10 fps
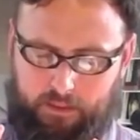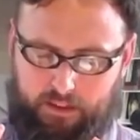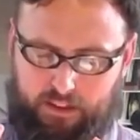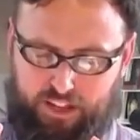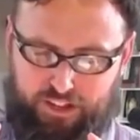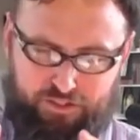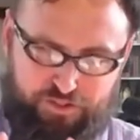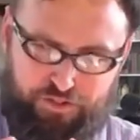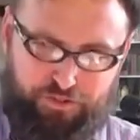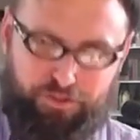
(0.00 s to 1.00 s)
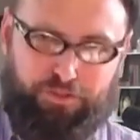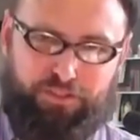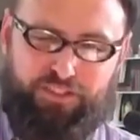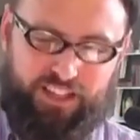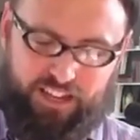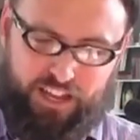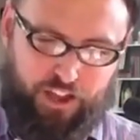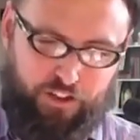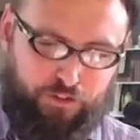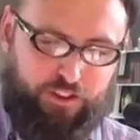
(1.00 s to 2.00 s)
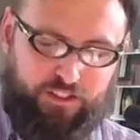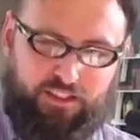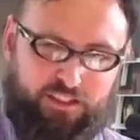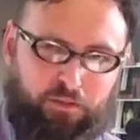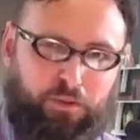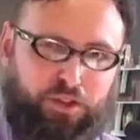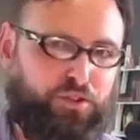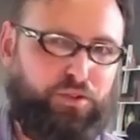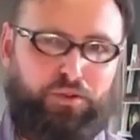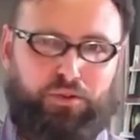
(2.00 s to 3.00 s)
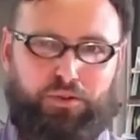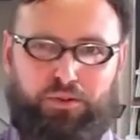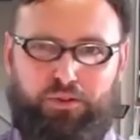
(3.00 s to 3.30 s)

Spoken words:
his truth in everything that we do,